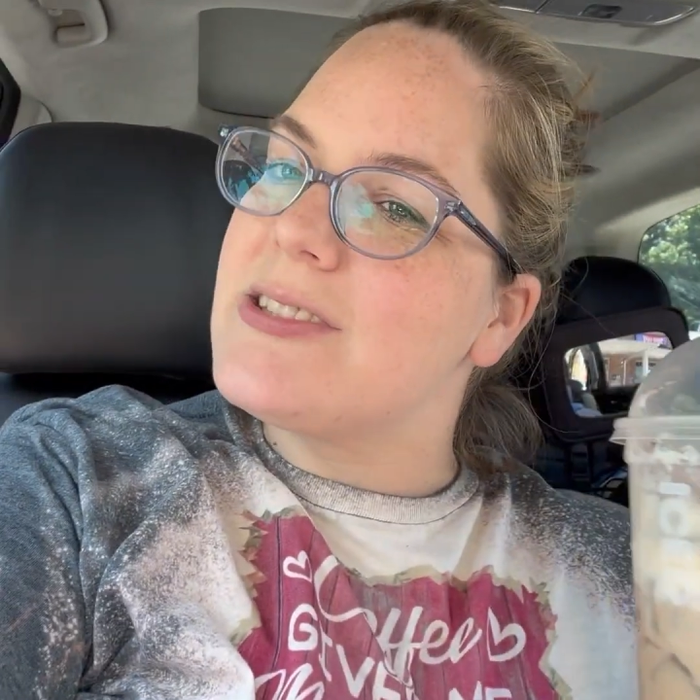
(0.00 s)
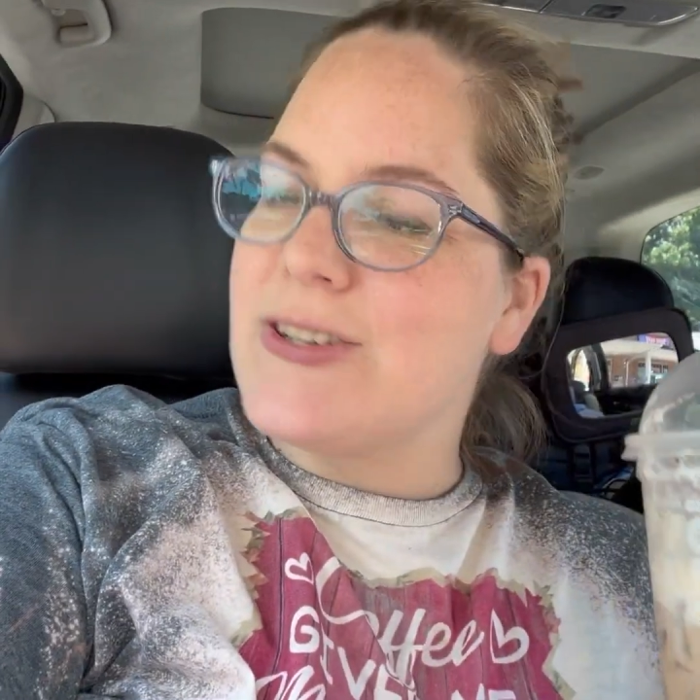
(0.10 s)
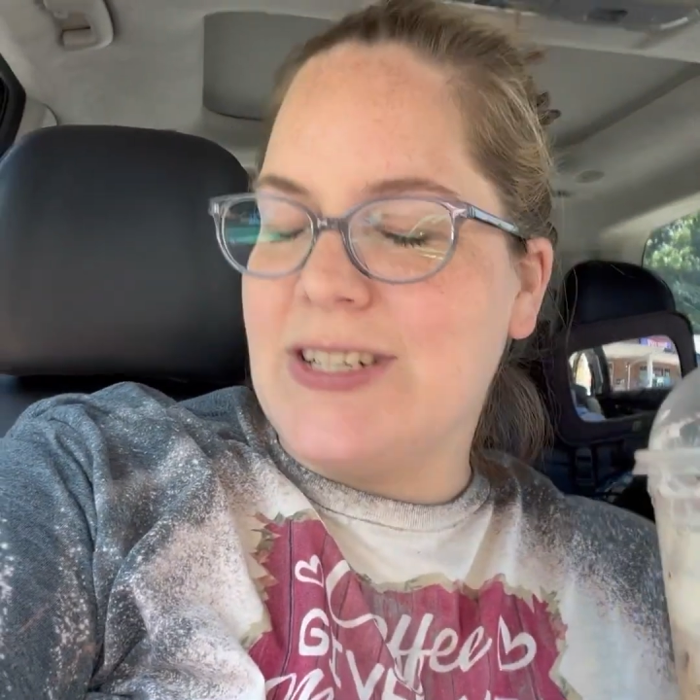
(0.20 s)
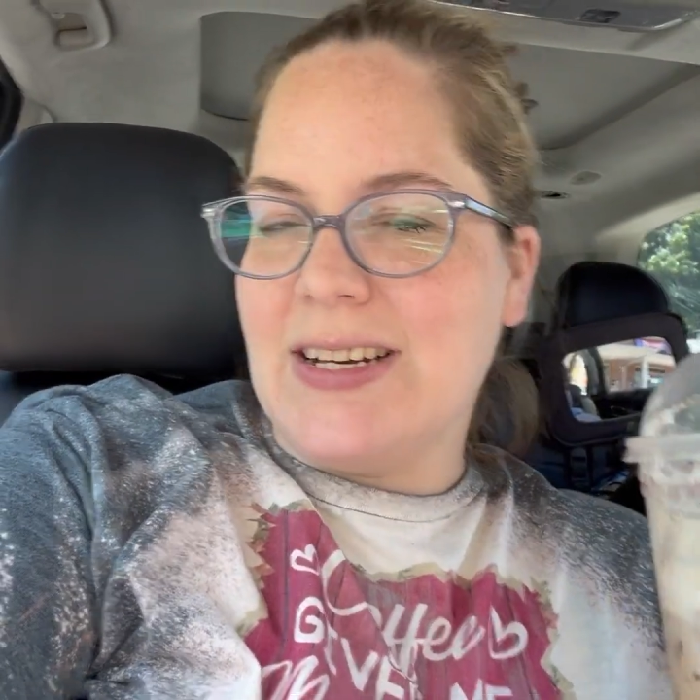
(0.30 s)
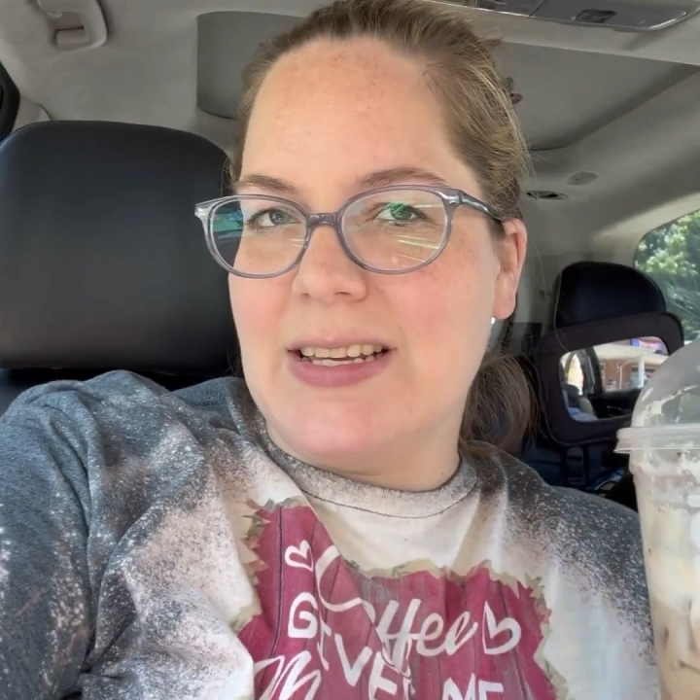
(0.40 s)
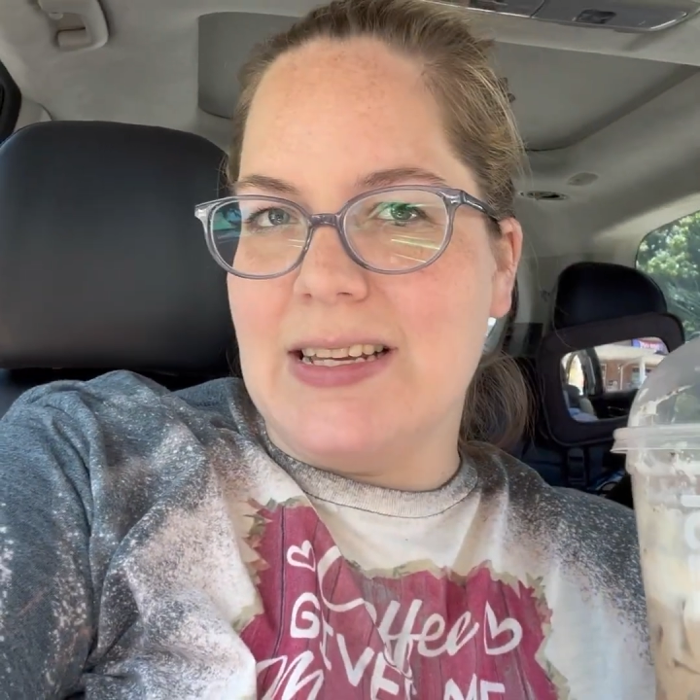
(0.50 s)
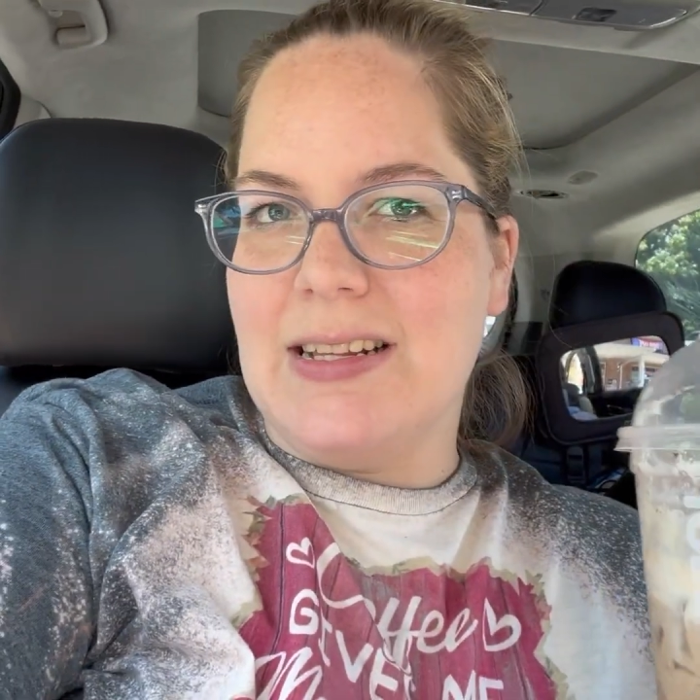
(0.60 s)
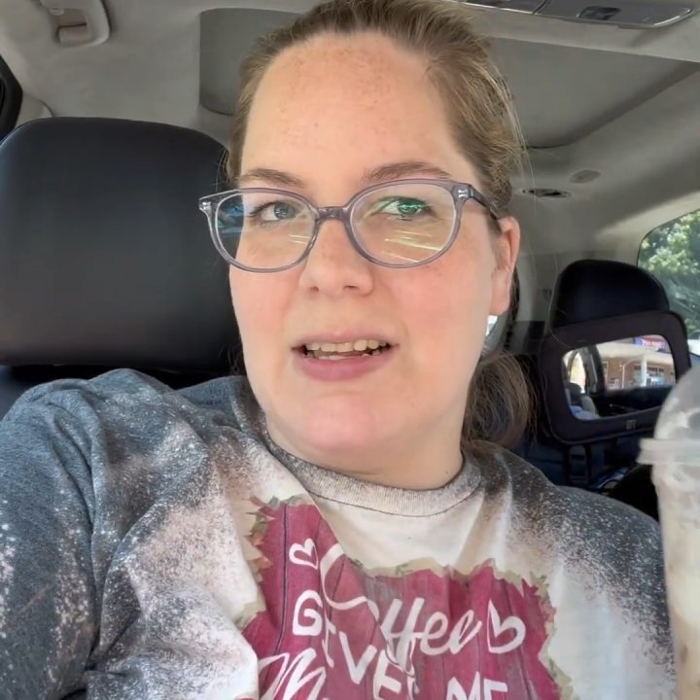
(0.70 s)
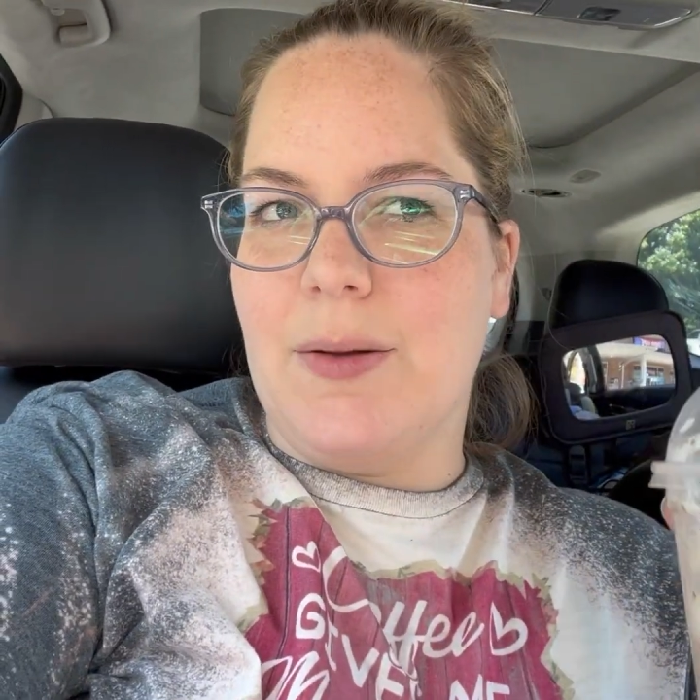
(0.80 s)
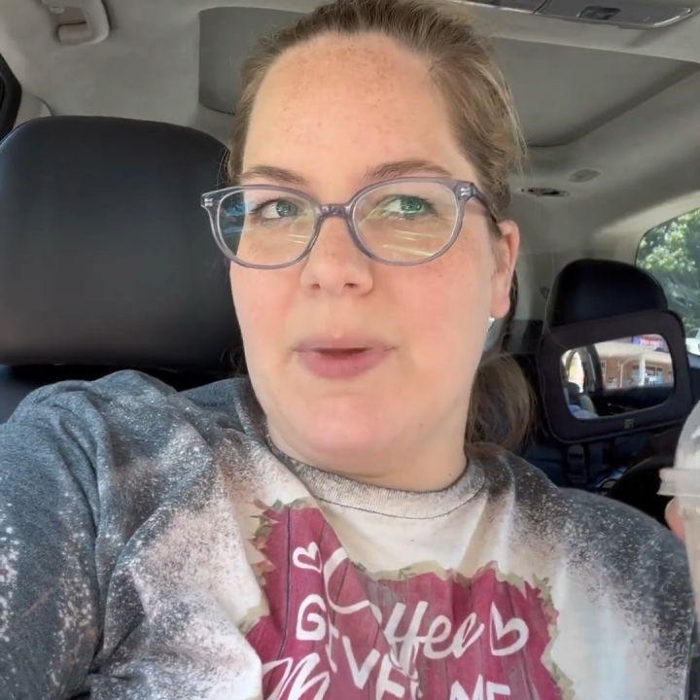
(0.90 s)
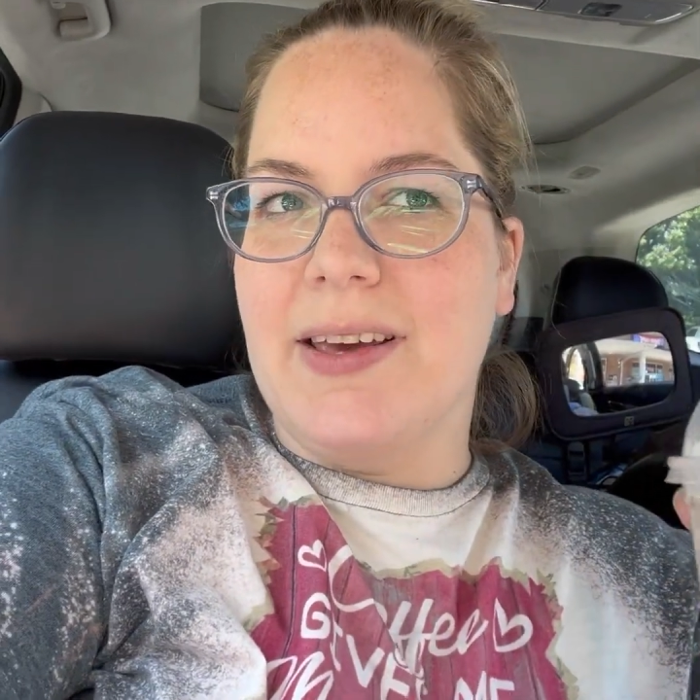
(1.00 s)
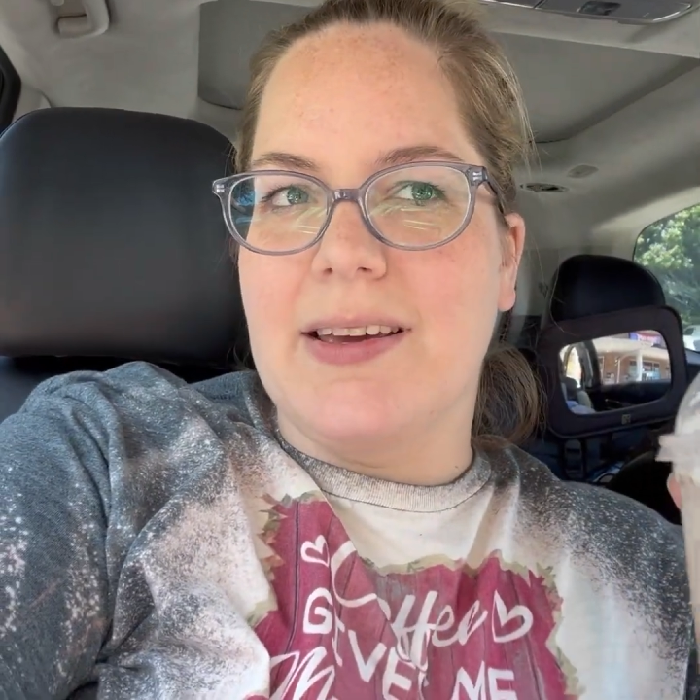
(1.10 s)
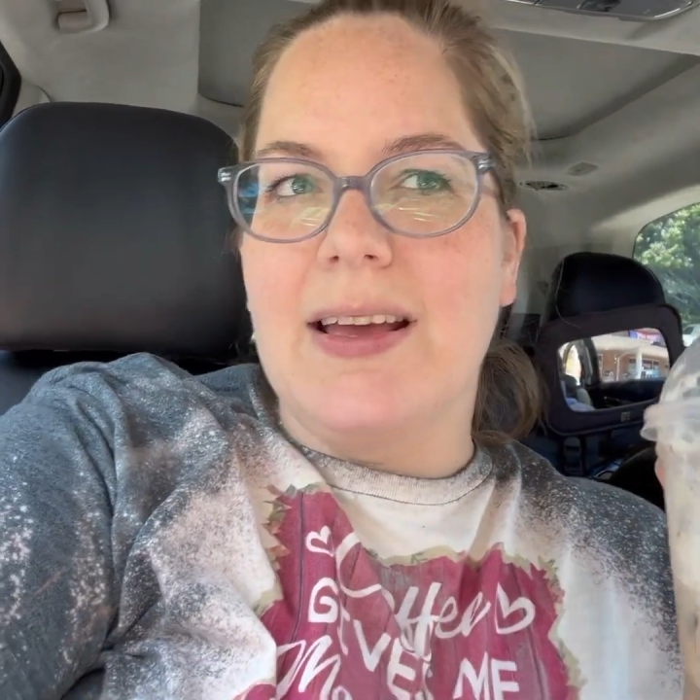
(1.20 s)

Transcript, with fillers: or Dunkin'? And I'm like,